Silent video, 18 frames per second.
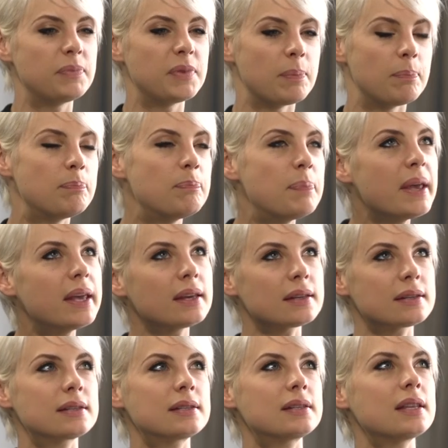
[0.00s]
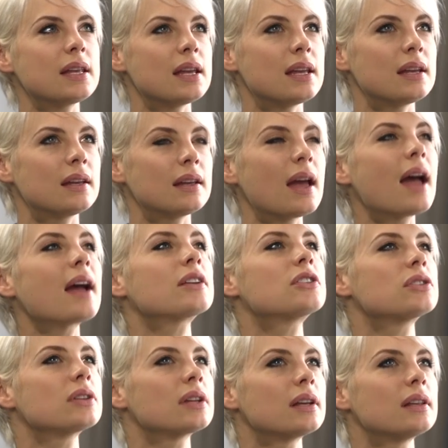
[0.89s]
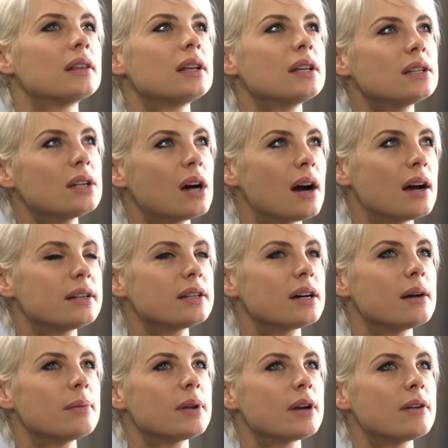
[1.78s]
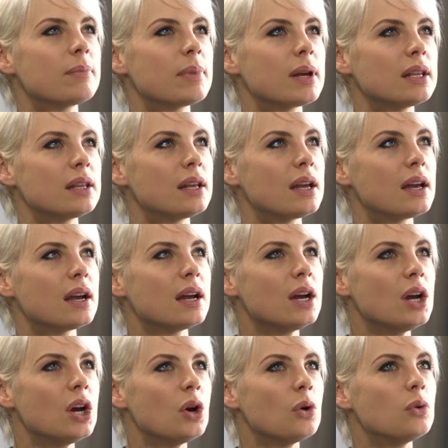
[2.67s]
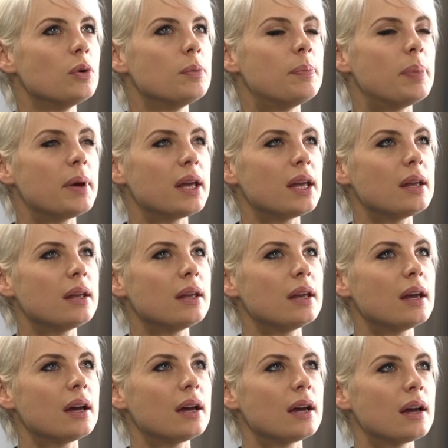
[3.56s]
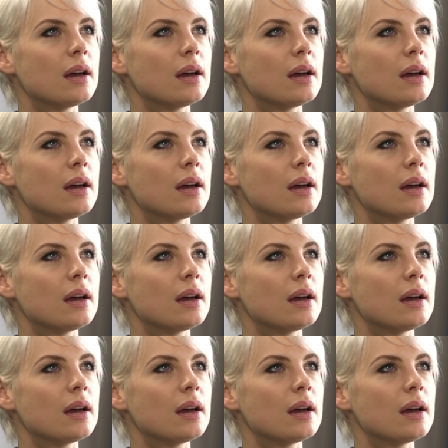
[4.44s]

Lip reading: The biggest thing, actually, in the entire time that I've been there would be